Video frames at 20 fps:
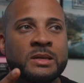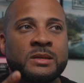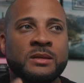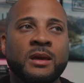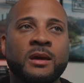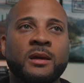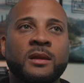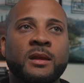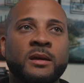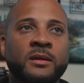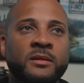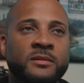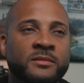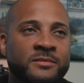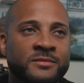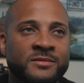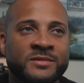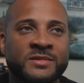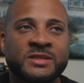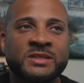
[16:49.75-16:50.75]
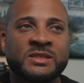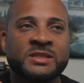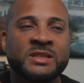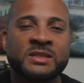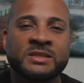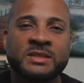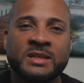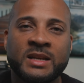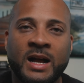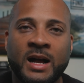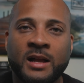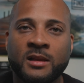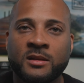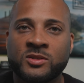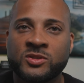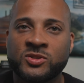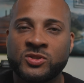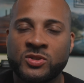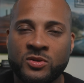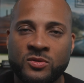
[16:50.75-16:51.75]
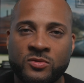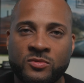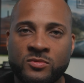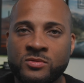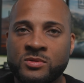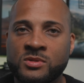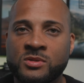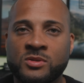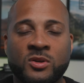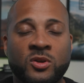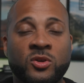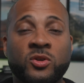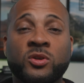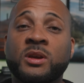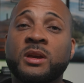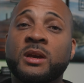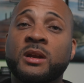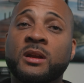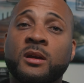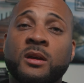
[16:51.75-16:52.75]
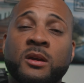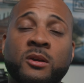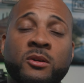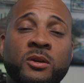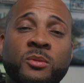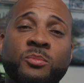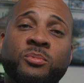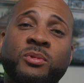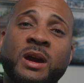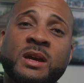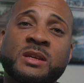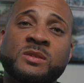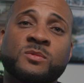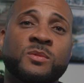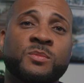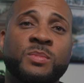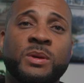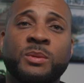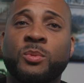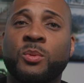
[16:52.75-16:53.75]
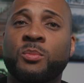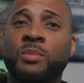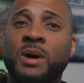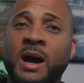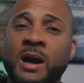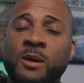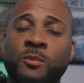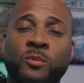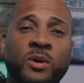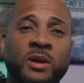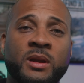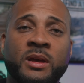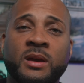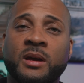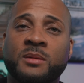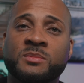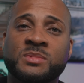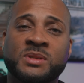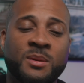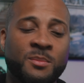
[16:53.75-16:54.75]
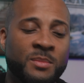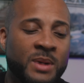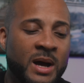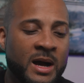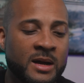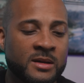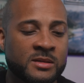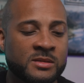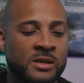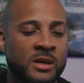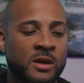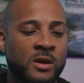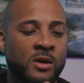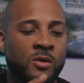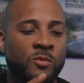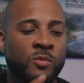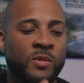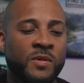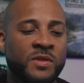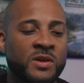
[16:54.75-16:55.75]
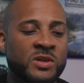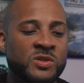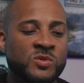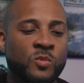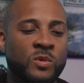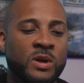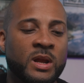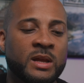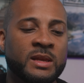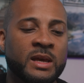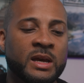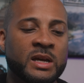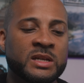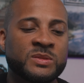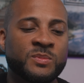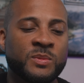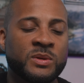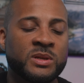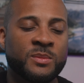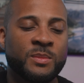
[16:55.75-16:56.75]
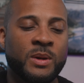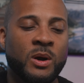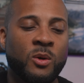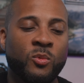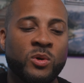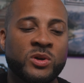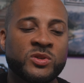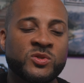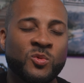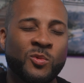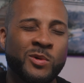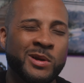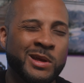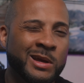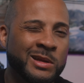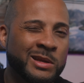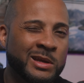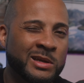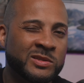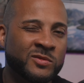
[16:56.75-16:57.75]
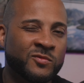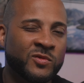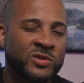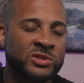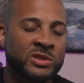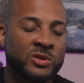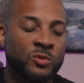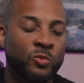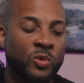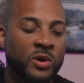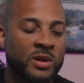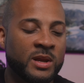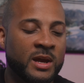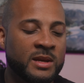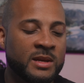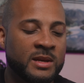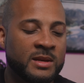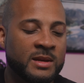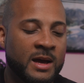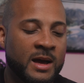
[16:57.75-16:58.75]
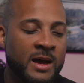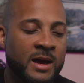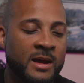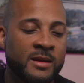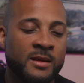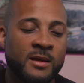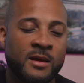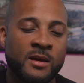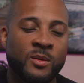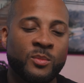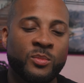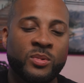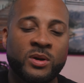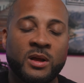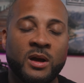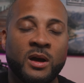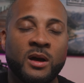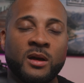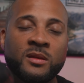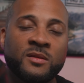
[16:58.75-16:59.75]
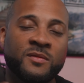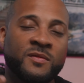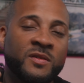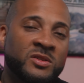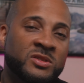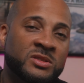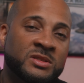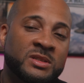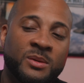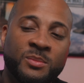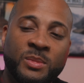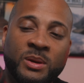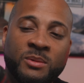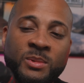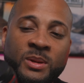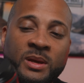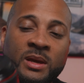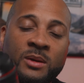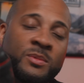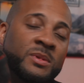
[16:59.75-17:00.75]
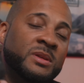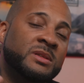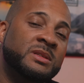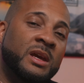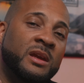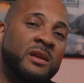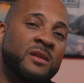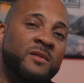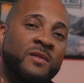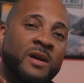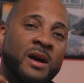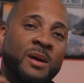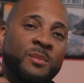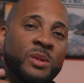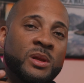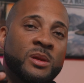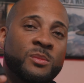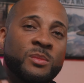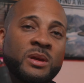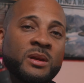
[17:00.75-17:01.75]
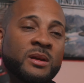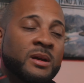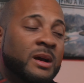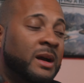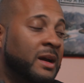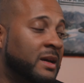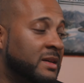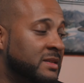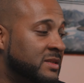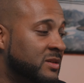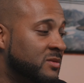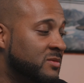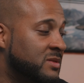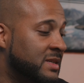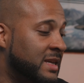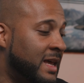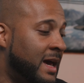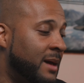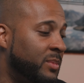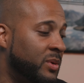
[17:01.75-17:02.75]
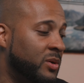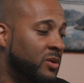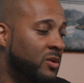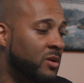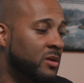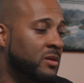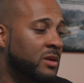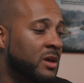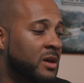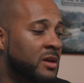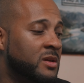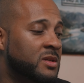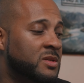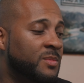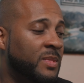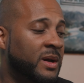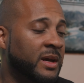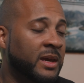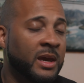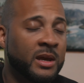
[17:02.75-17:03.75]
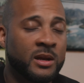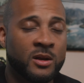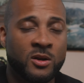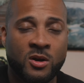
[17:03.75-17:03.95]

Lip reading: yeah, like $60 used. You know, you can get a good price when people buy one. It comes in a box. With this one, I think I spent about $120. I think it's originally $199. But the features I'm able to get with this 85mm, I can still slap it on to my Canon